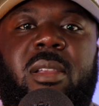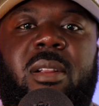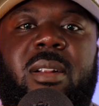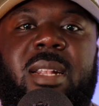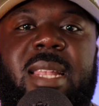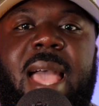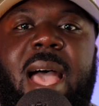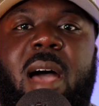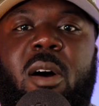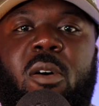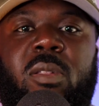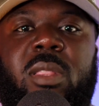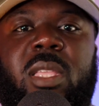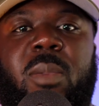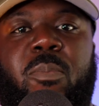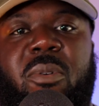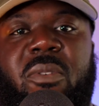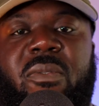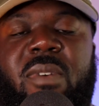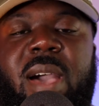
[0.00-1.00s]
They're not only
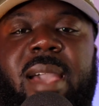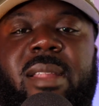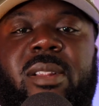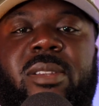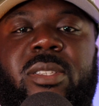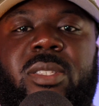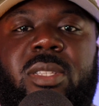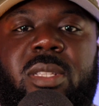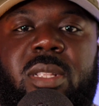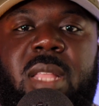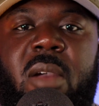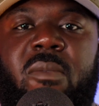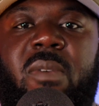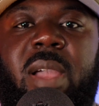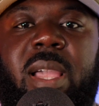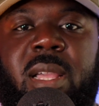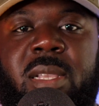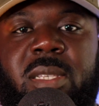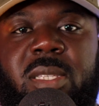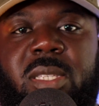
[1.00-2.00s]
providers to
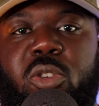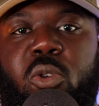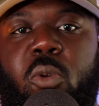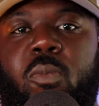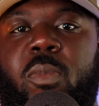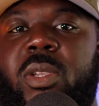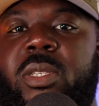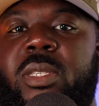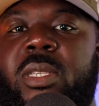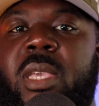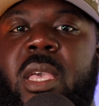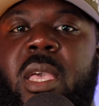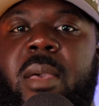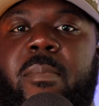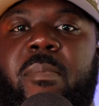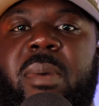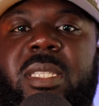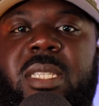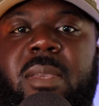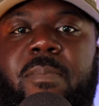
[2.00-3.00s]
direct consumers,
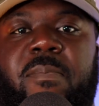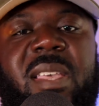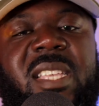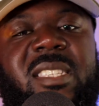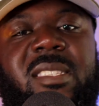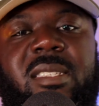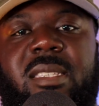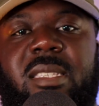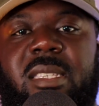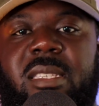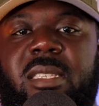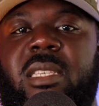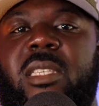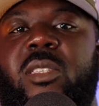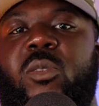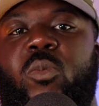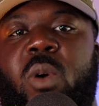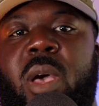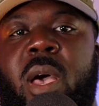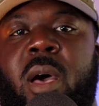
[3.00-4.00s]
but to businesses
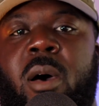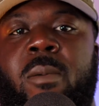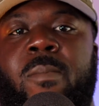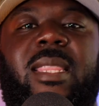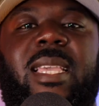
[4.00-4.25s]
as well.